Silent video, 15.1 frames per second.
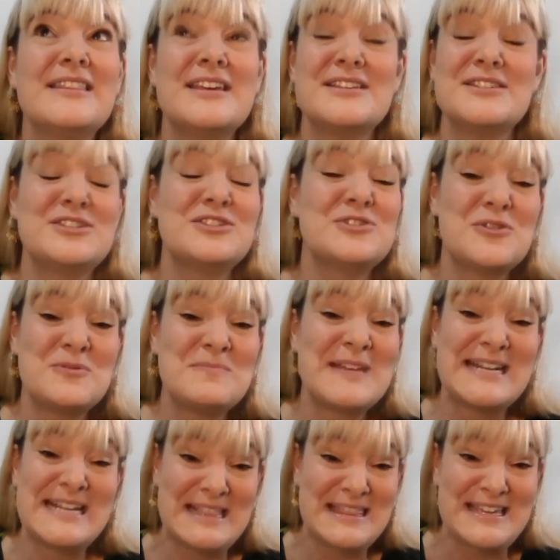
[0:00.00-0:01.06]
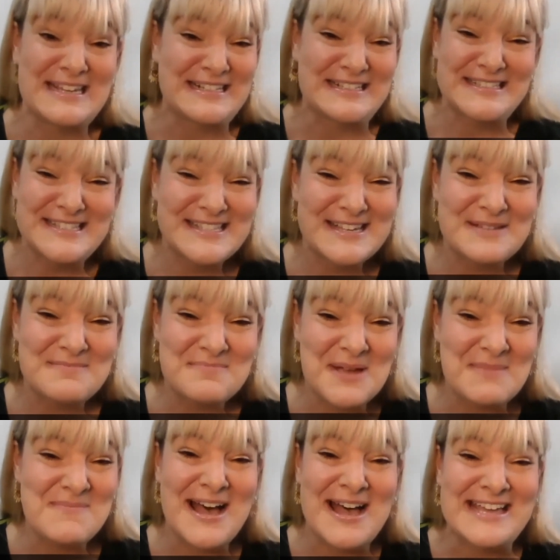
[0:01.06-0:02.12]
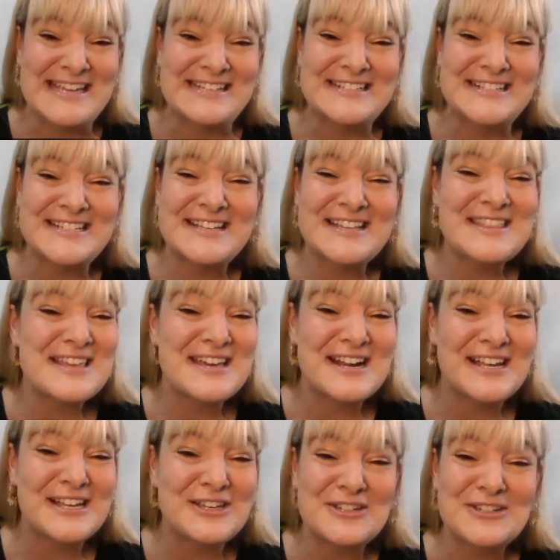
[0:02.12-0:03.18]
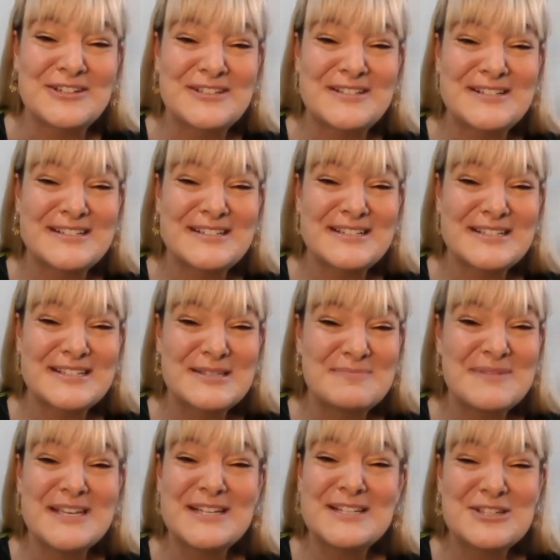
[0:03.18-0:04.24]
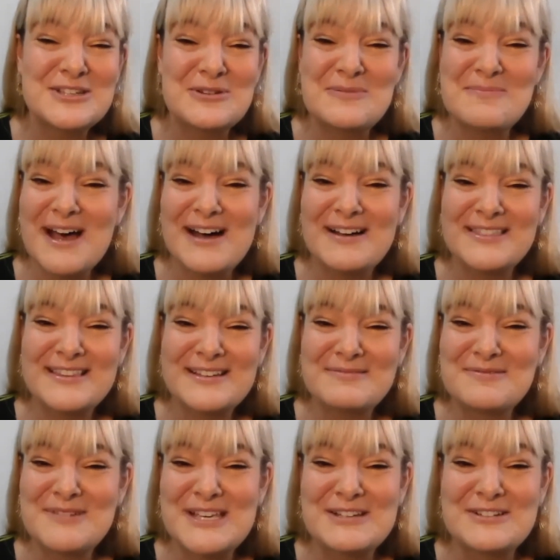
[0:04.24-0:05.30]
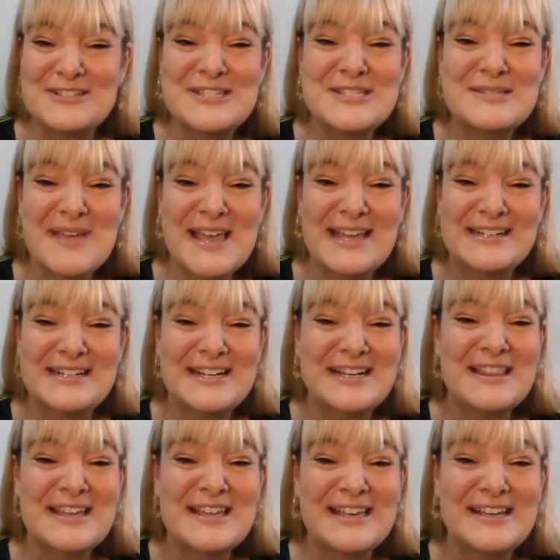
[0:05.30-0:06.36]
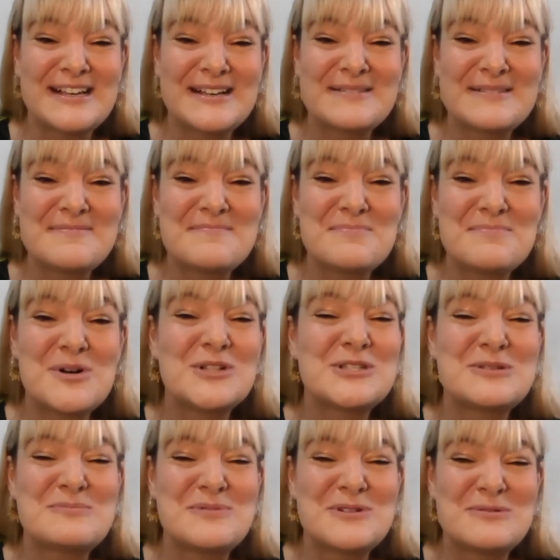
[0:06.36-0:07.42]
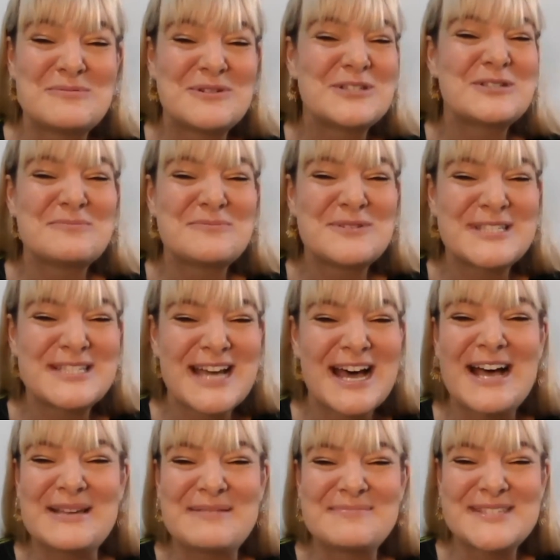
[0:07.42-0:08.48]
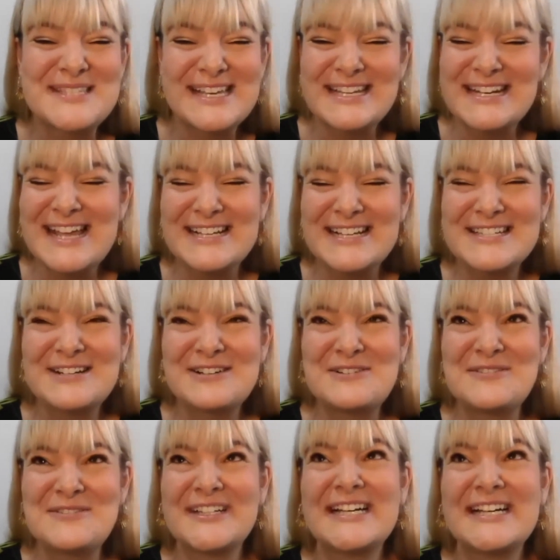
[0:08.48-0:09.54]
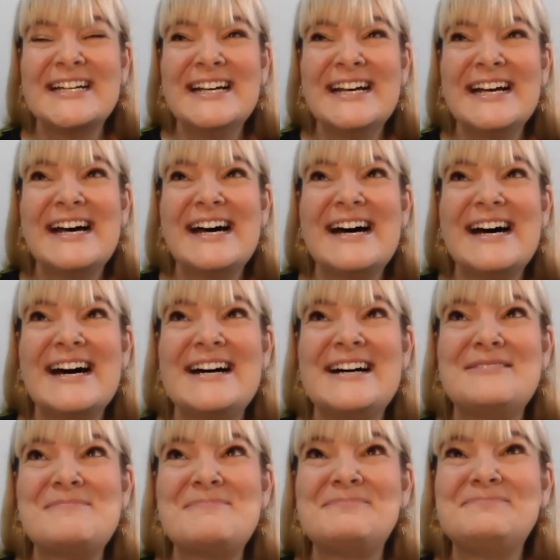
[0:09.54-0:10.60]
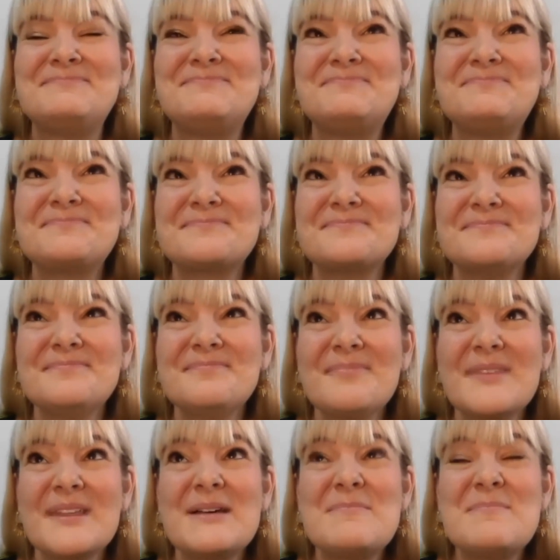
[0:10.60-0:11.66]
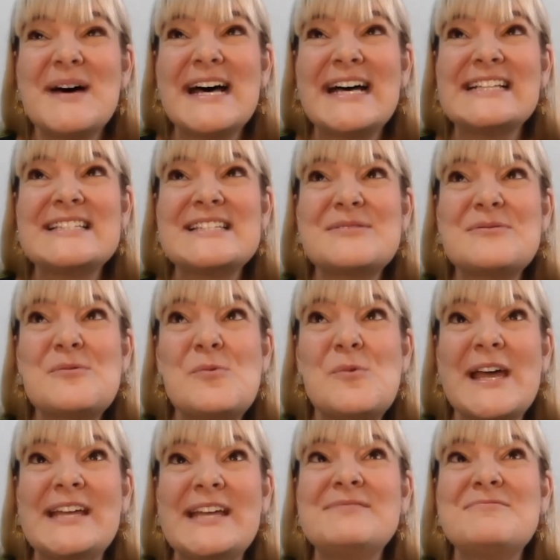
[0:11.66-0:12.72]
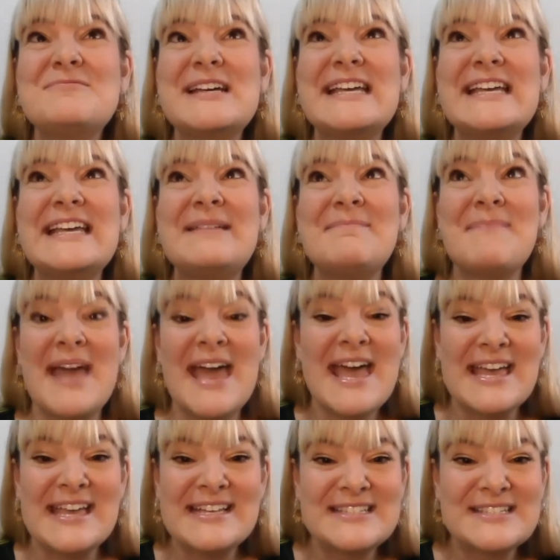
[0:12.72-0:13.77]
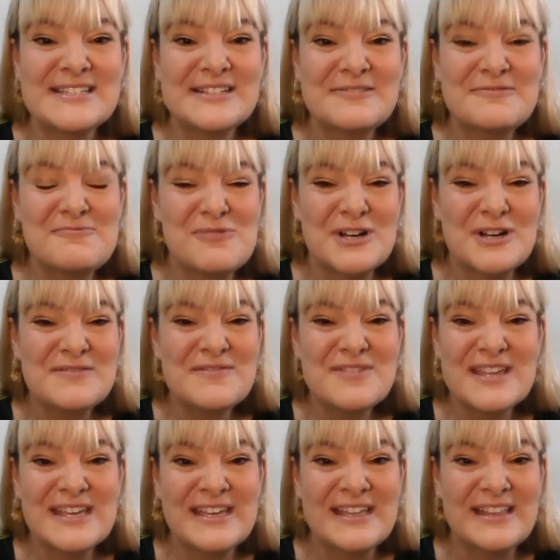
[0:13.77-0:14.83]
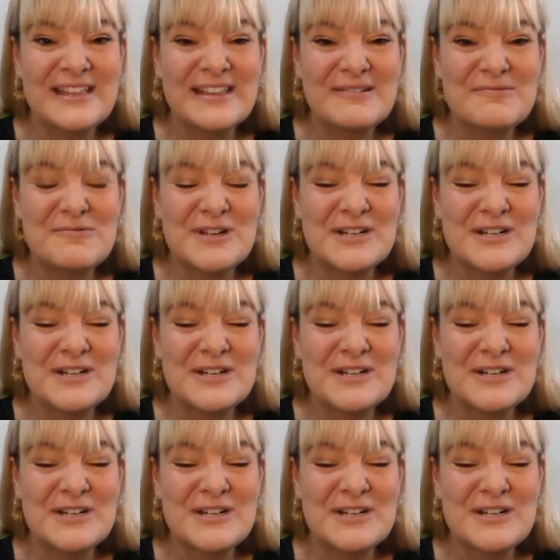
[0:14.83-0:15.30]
there's so many things in my mind that I could speak to you about that we could spend, I think, multiple times connecting over. But when we met, one of the